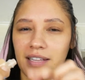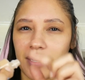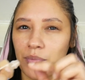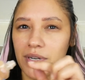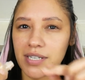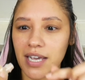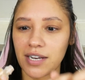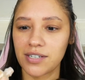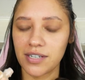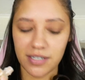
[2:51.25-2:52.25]

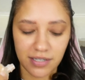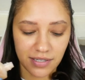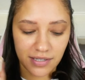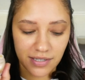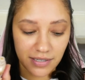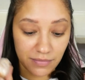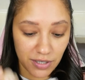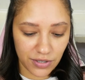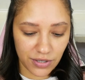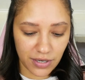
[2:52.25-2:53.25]
protection, so I'm not
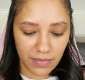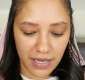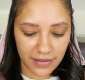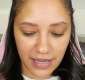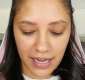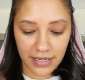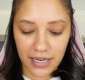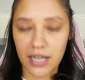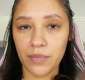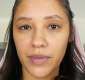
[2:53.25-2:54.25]
sure about that,
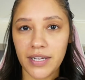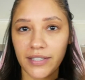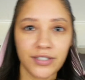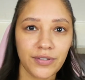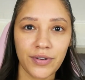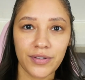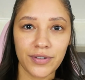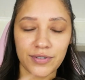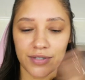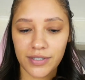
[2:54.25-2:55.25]
but you know the
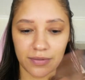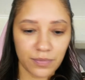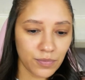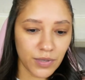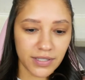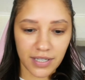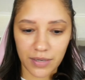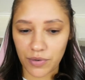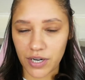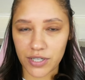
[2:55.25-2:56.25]
drill. One side
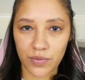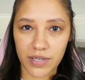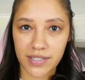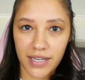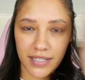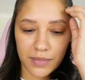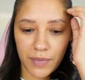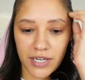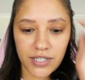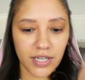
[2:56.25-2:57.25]
brush, one side
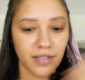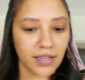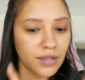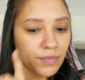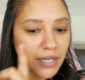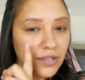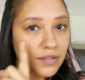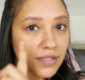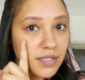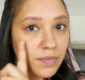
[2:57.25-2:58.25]
sponge. I think I might use
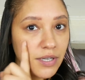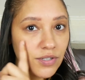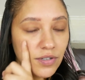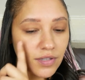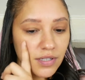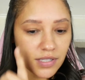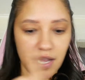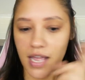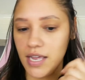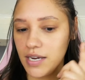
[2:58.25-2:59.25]
the sponge on this
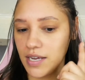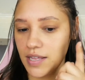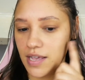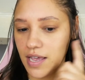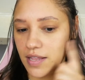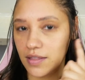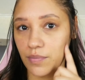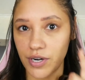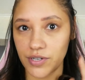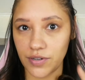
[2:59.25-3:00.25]
side and then the
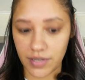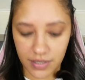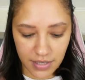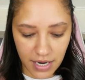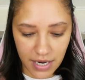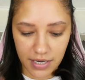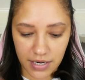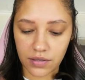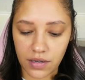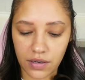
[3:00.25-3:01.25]
brush on this side. It's got